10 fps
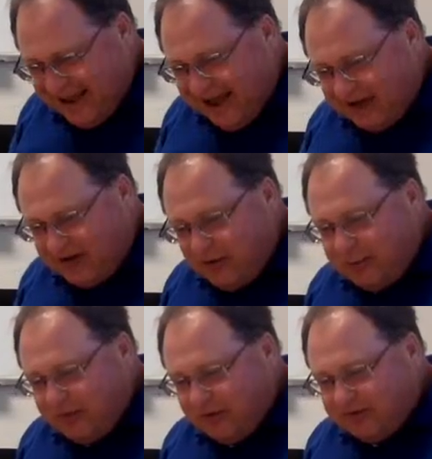I don't know what
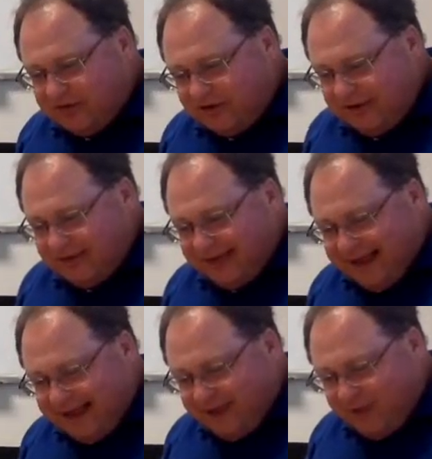belugas are
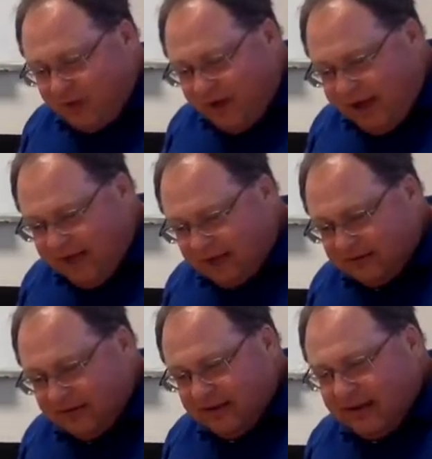like in the
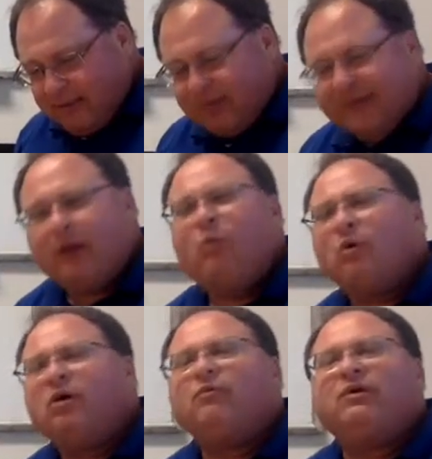wild, but they
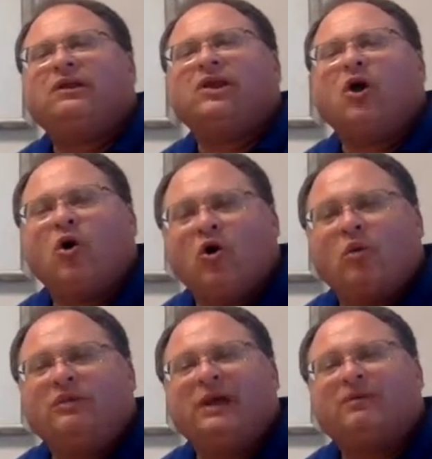weren't really
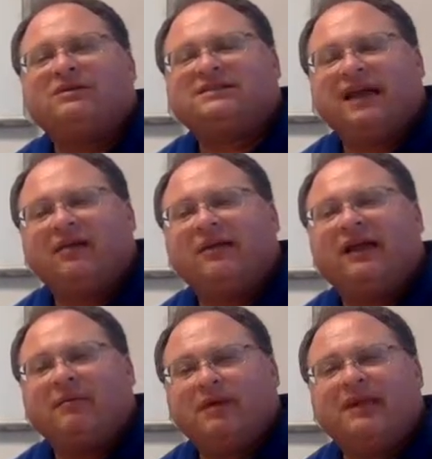home. They were staring
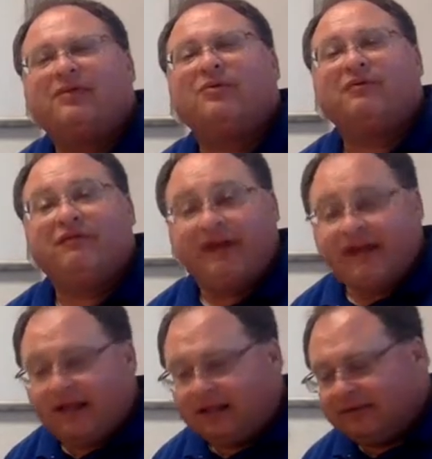at me through a
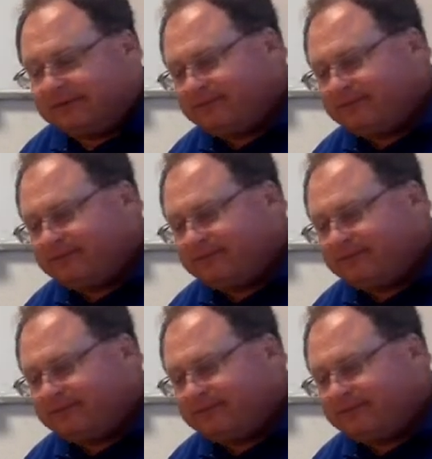veil.